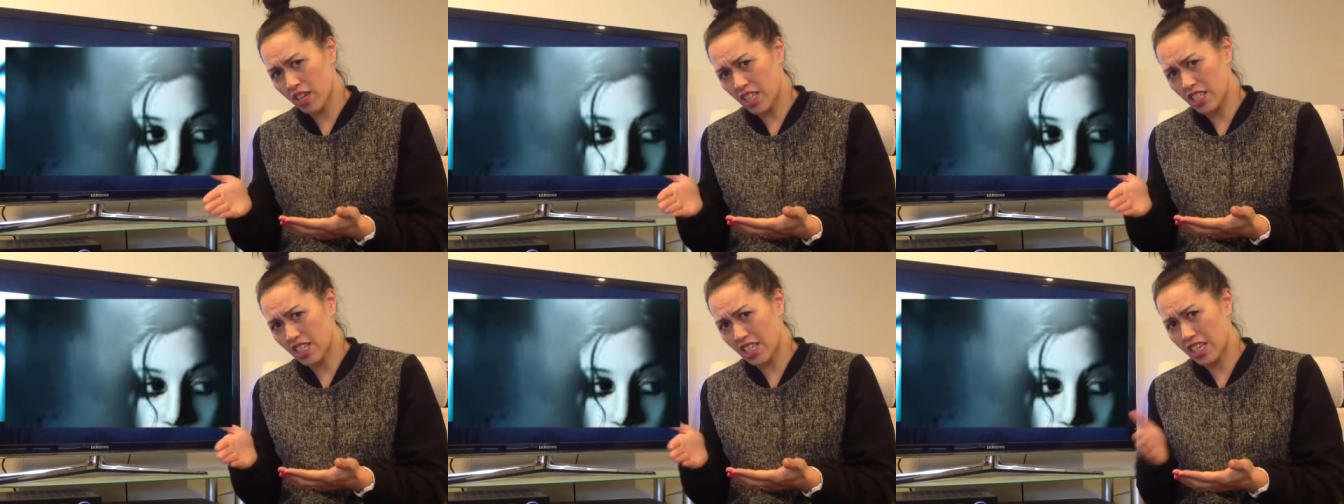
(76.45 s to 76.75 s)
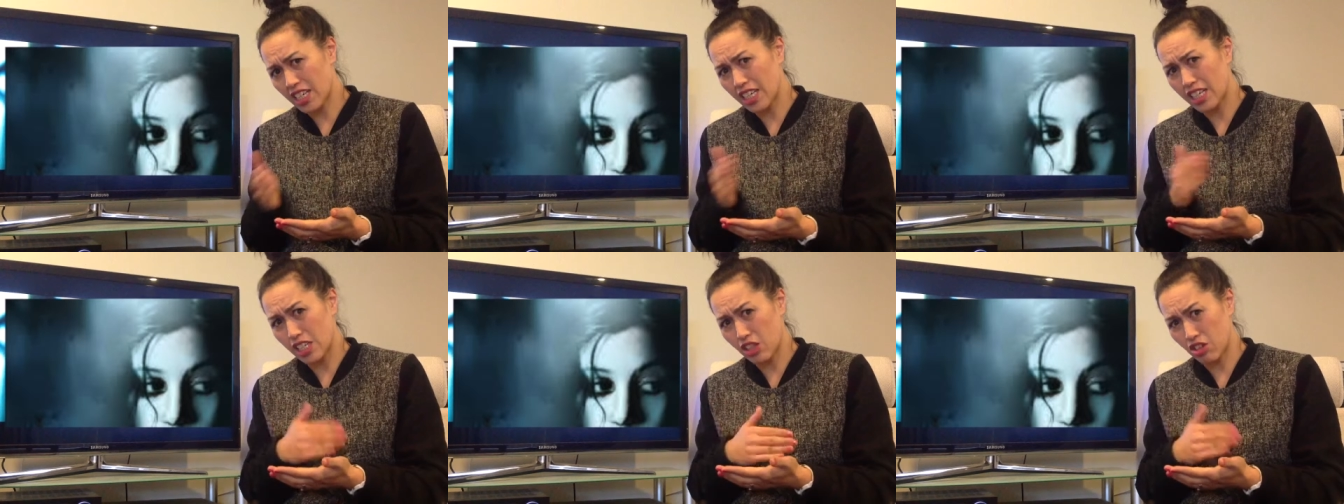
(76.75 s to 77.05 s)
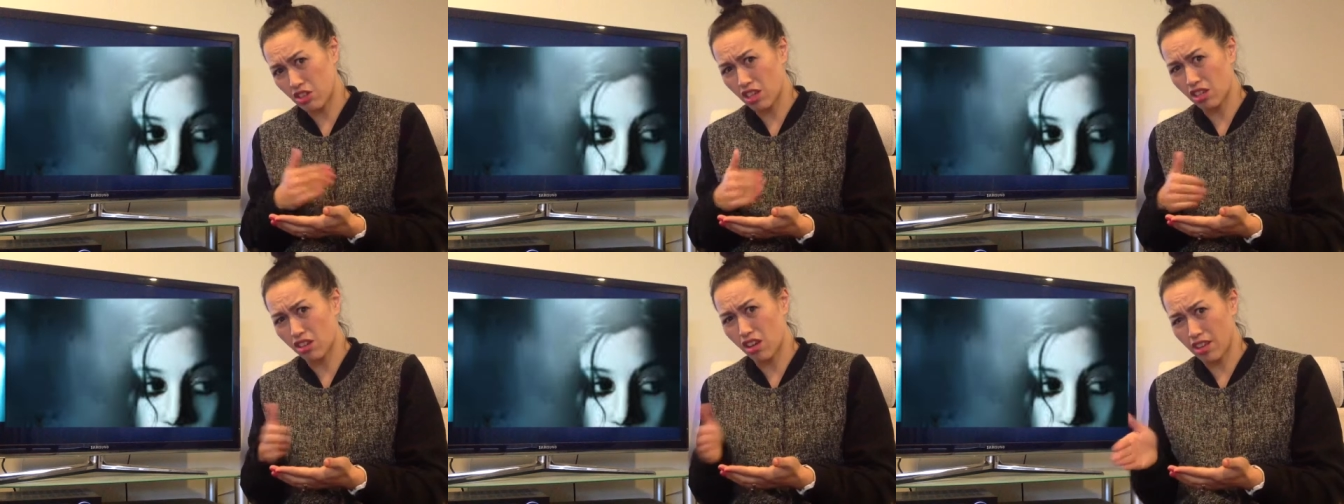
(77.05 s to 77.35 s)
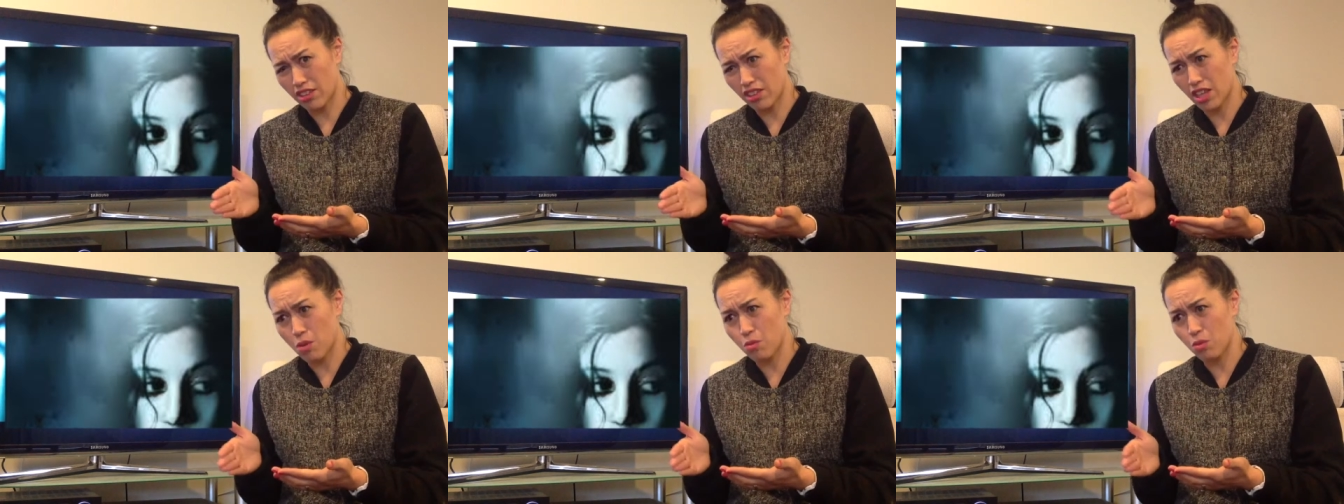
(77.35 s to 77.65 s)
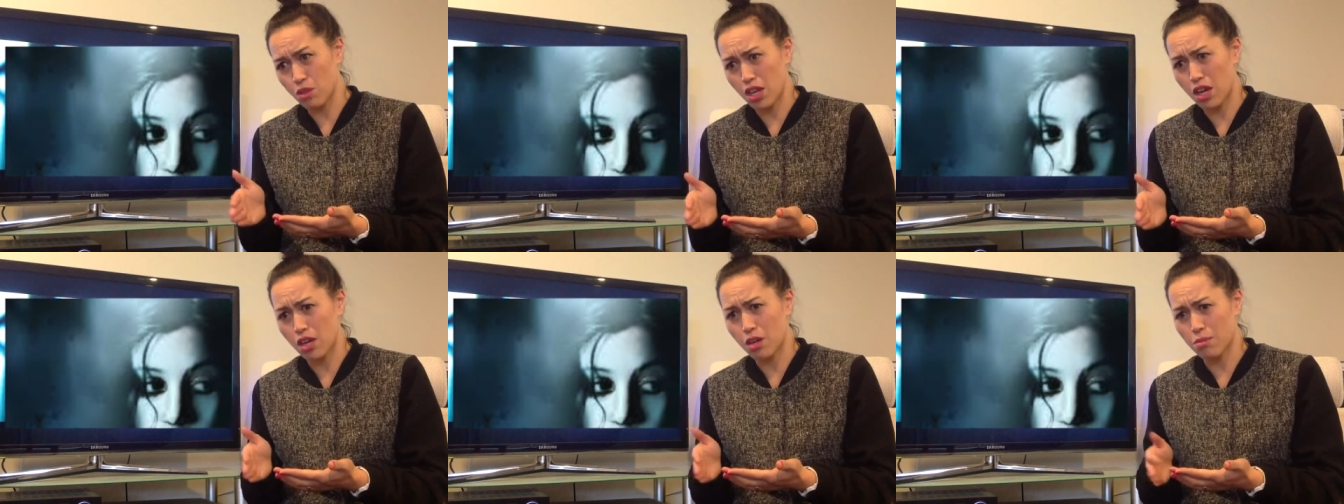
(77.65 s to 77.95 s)
has done anything like that
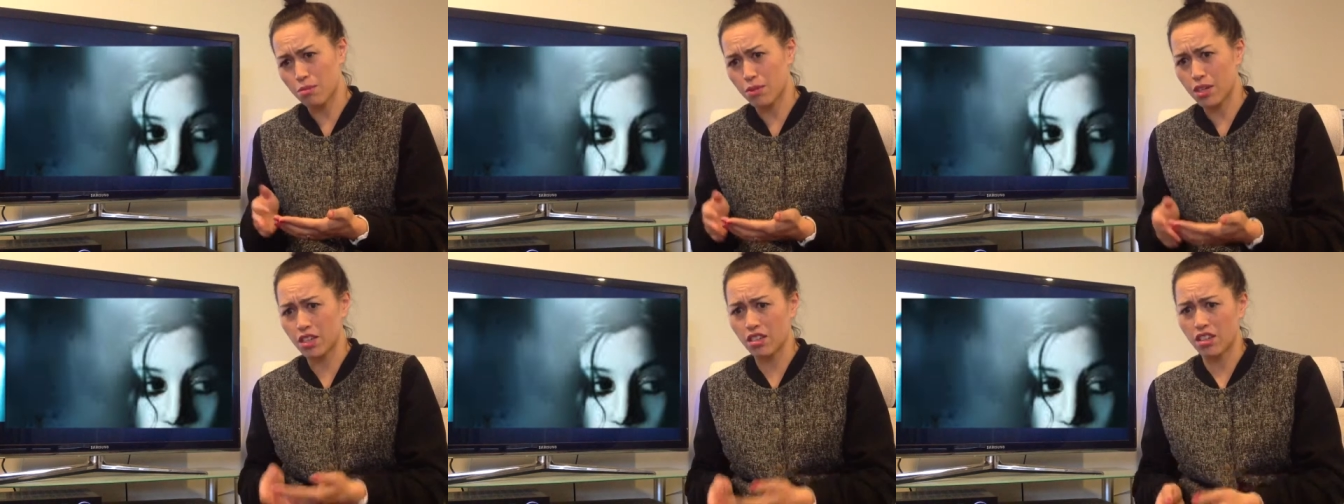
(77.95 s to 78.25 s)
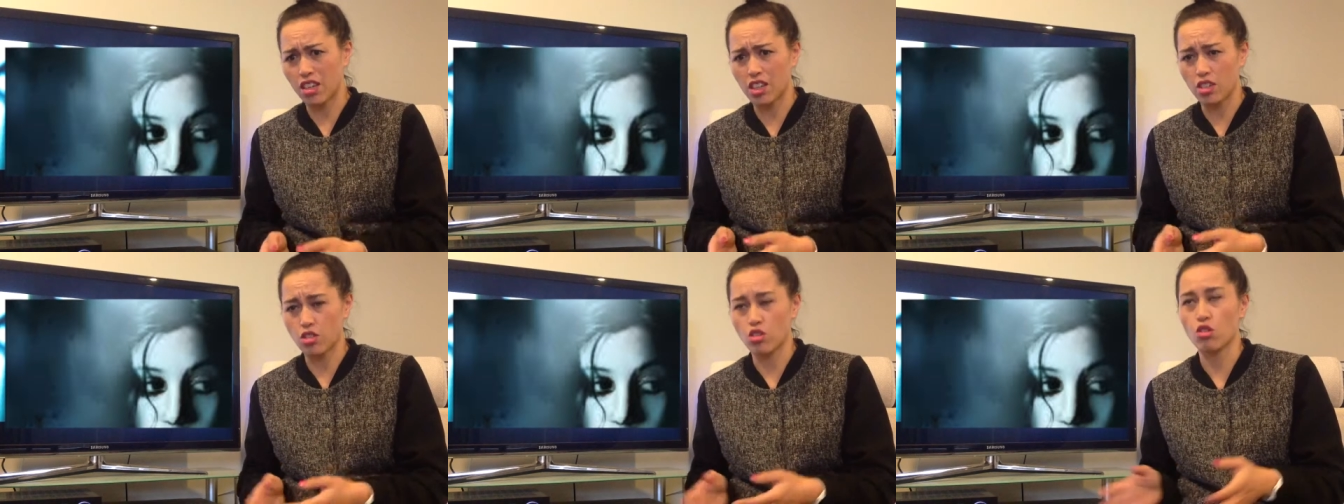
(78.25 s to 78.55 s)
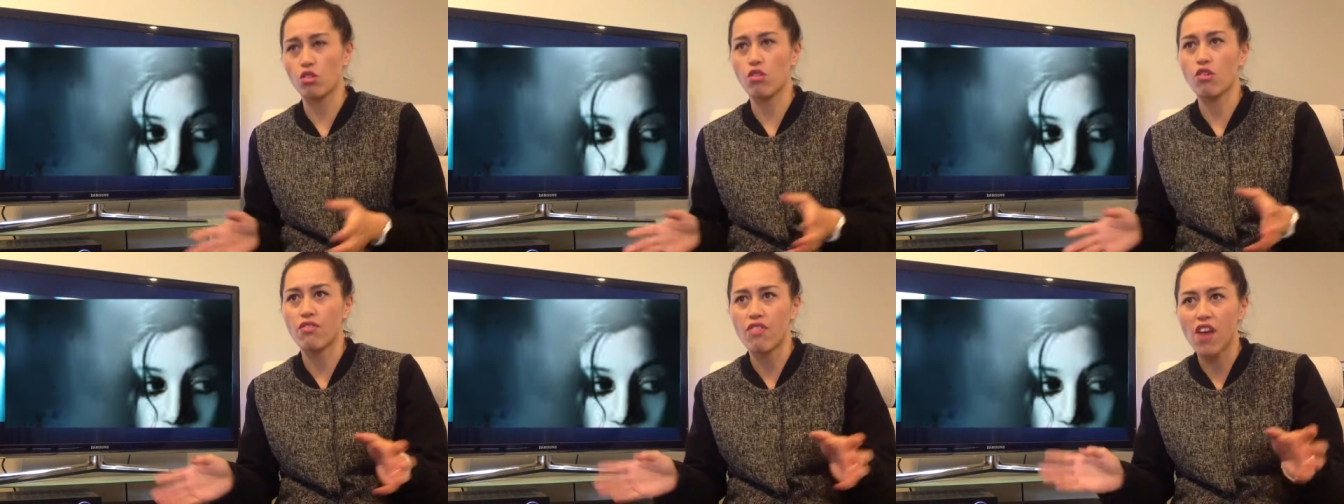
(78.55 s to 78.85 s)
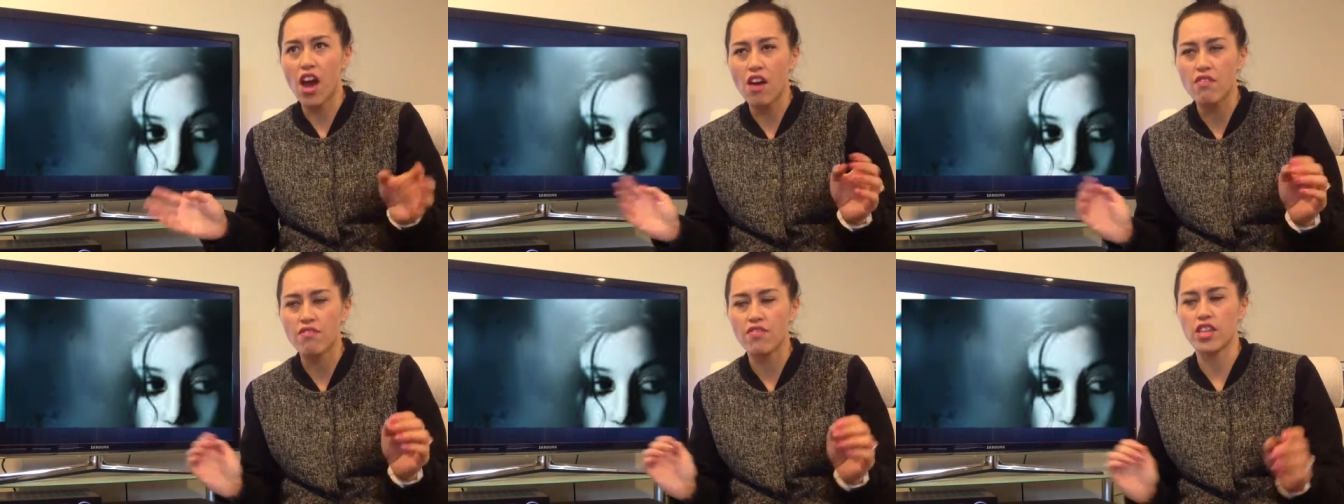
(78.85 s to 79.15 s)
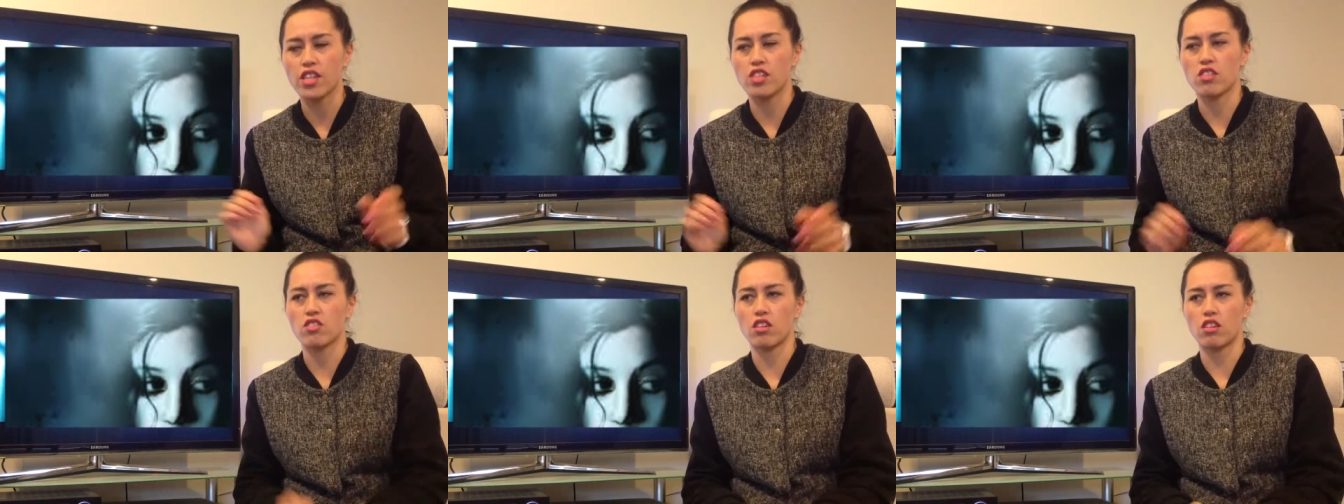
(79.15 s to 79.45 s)
without it being like too far
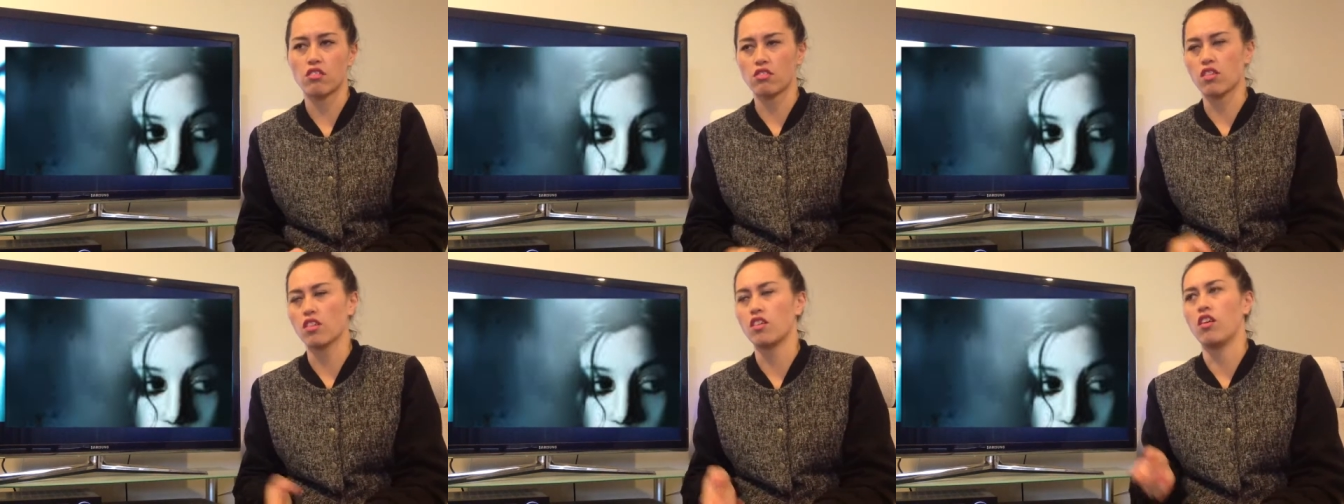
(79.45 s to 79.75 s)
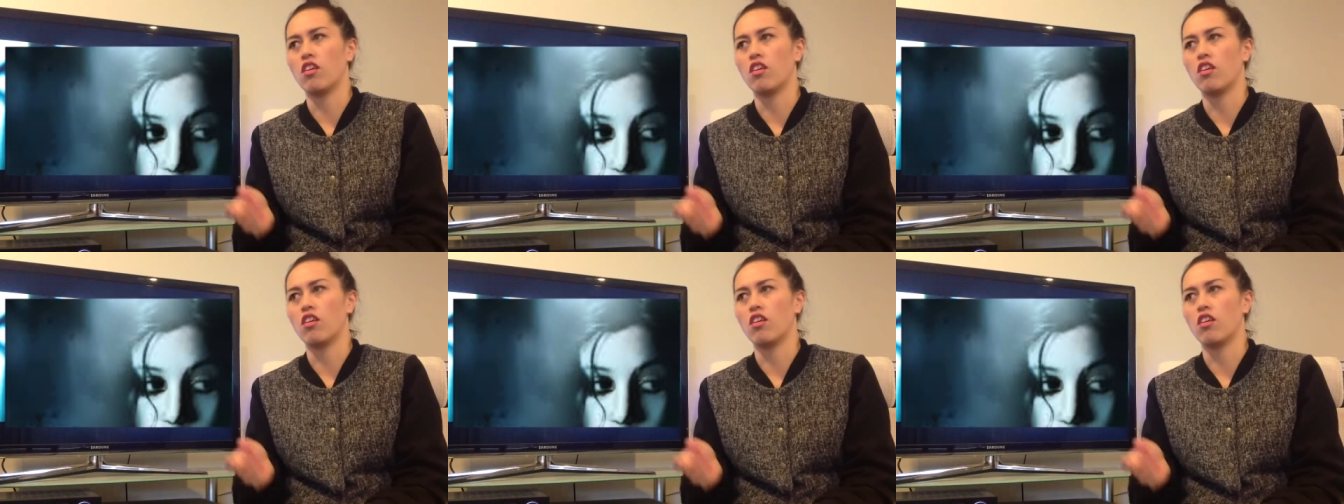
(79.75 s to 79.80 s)
fetched, like,